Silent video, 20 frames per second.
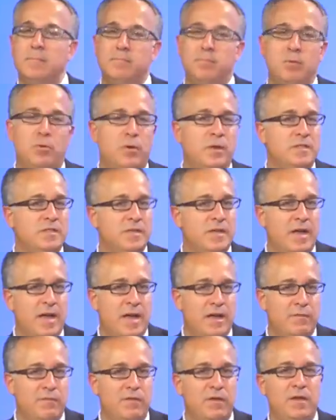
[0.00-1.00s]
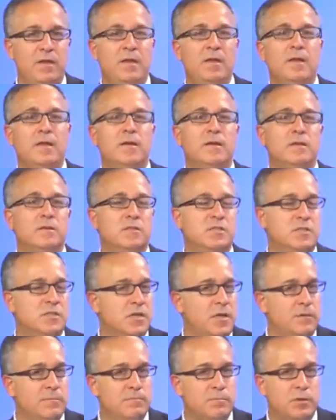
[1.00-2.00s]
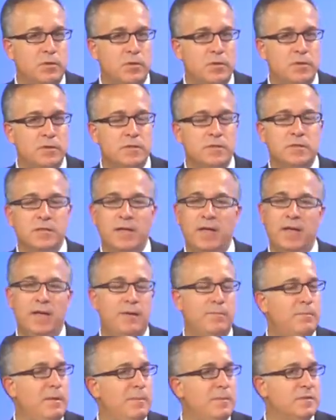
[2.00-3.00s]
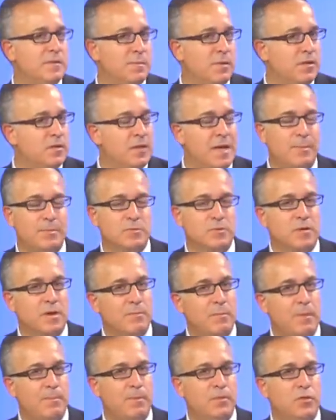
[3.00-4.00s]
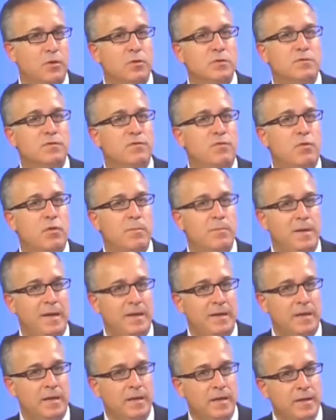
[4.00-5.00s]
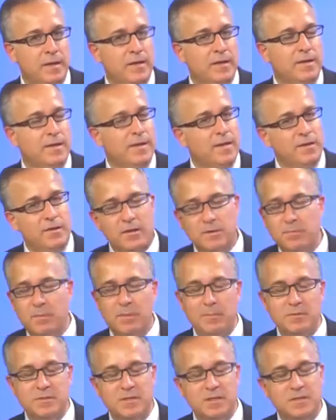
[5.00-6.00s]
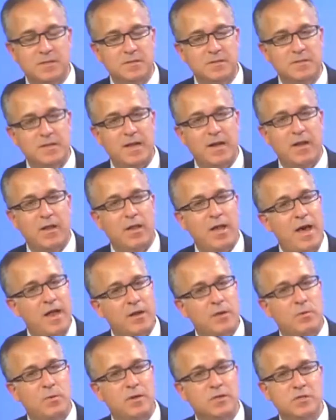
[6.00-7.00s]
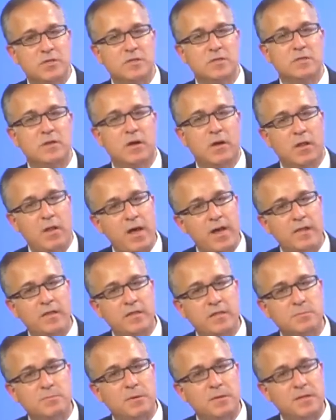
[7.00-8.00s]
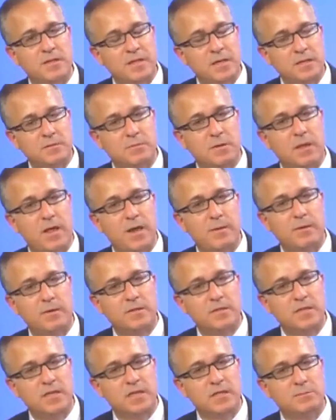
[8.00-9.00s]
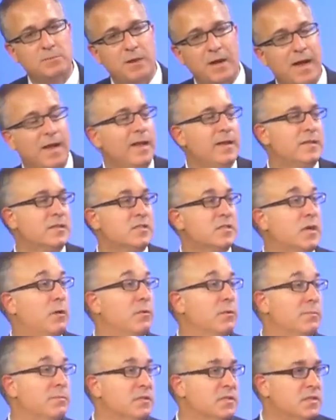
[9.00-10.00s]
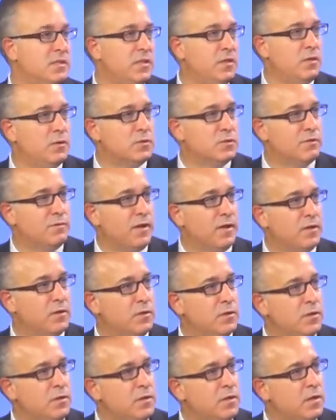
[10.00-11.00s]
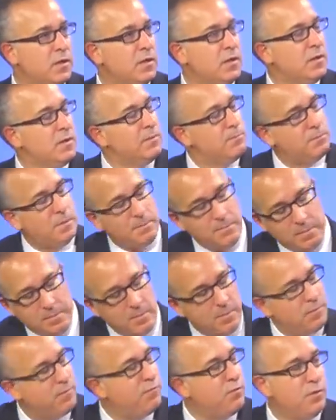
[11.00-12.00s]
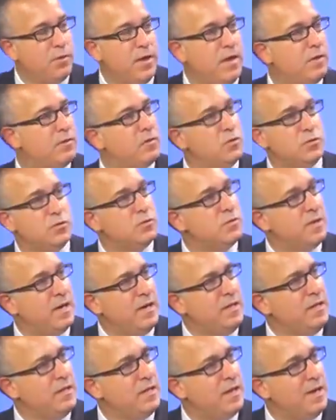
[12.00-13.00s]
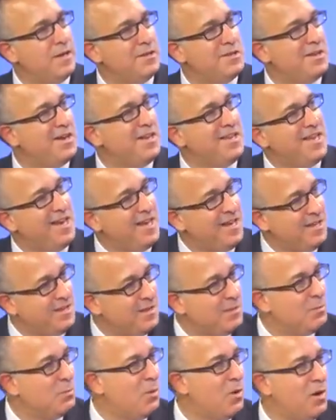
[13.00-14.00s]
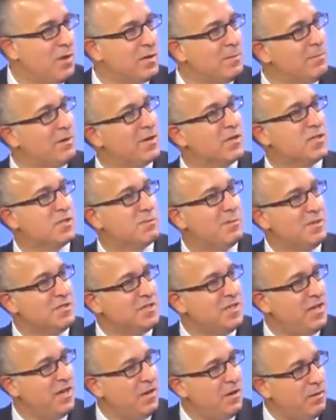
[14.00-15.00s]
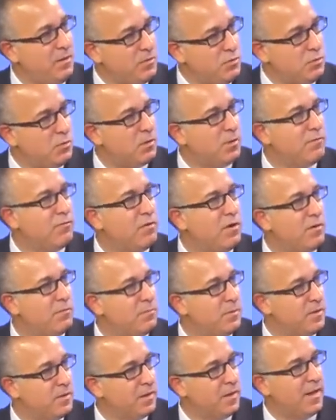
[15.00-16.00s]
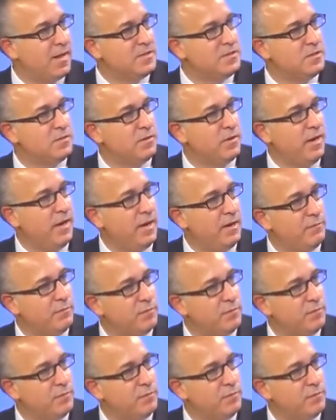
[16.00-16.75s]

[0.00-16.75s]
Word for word: poison ivy, sunburns, and maybe some other topics will come up, but those four mainly. And Dr. Bomba says that a lot of questions on a lot of these, but he tells me a lot about ticks. But I'd like to start with the mosquitoes if I could. Sure. But maybe before that, did you anything that I did I get anything wrong about Express Care and your involvement in the last year and a half?